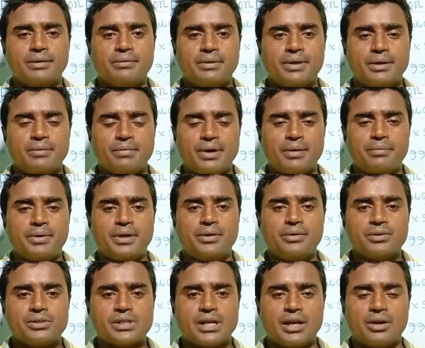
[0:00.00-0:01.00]
In my
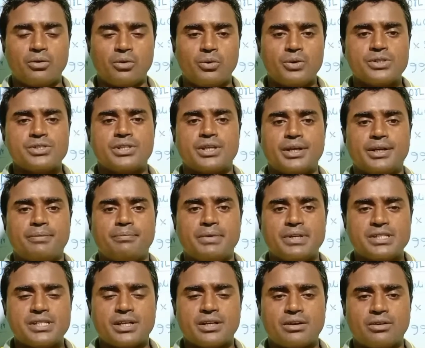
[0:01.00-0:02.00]
videos I always take
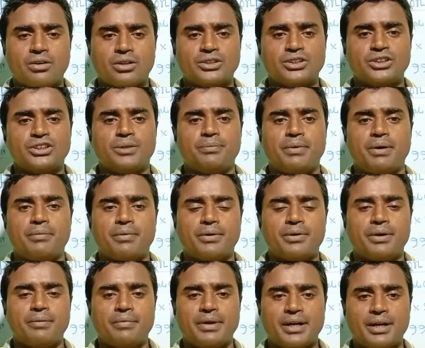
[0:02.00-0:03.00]
basic concept about
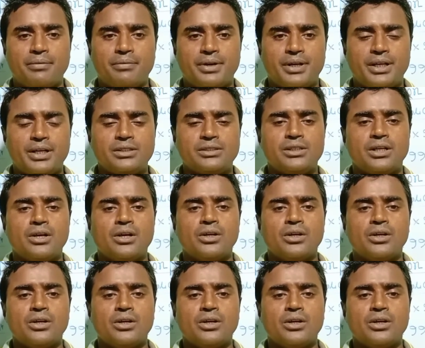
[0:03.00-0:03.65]
the mathematics.